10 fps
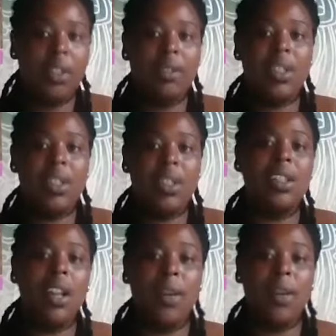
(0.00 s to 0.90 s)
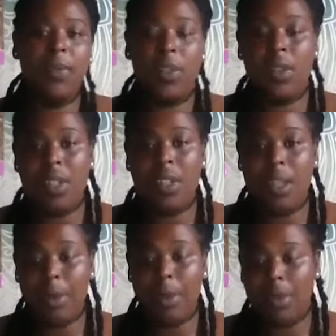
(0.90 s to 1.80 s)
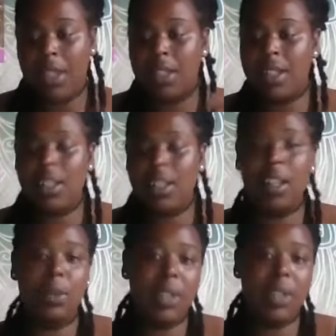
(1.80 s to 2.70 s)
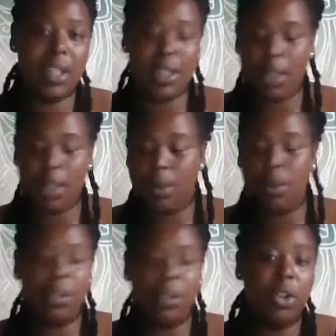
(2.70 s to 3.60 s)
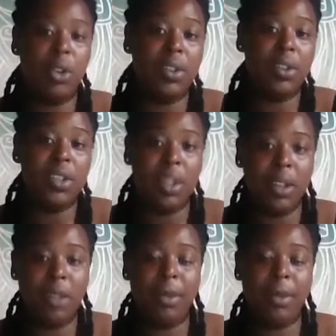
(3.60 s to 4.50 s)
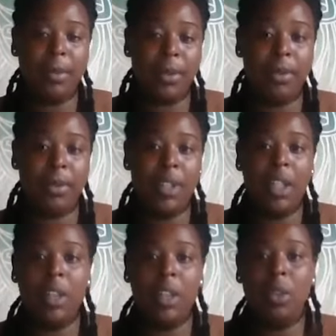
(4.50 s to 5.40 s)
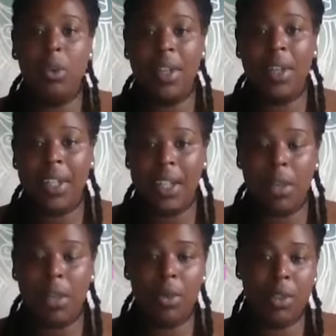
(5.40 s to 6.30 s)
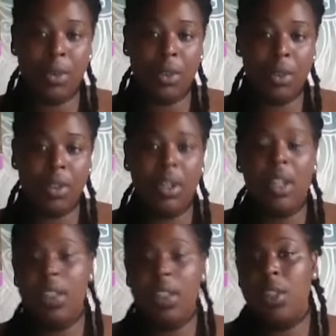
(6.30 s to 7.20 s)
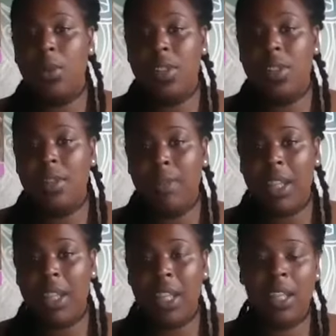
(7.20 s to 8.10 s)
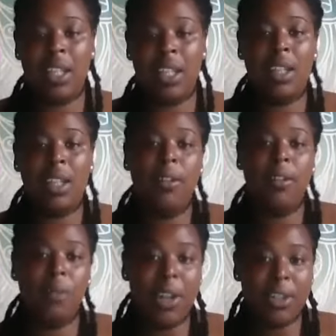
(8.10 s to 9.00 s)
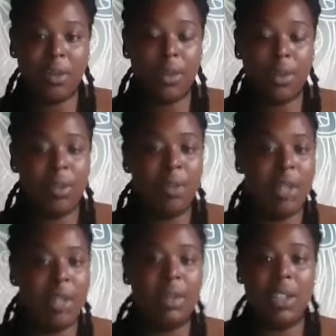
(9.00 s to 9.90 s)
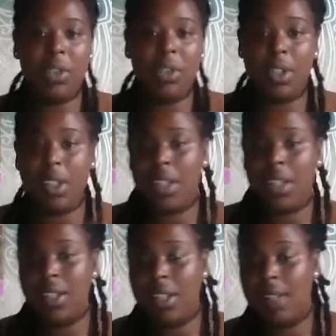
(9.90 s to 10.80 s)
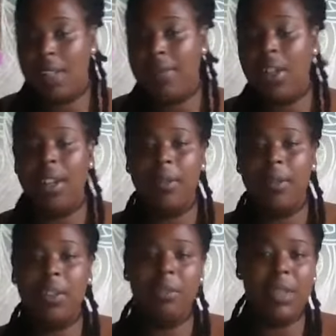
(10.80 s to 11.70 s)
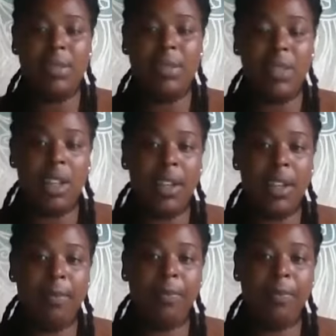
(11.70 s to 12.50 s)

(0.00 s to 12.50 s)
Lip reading: This is time for you to separate, to decide what it is that you want. You're going into hermit mode. You're working out what you want. You don't want to make any rash moves. Maybe it's just, I just need 5. Give me some time.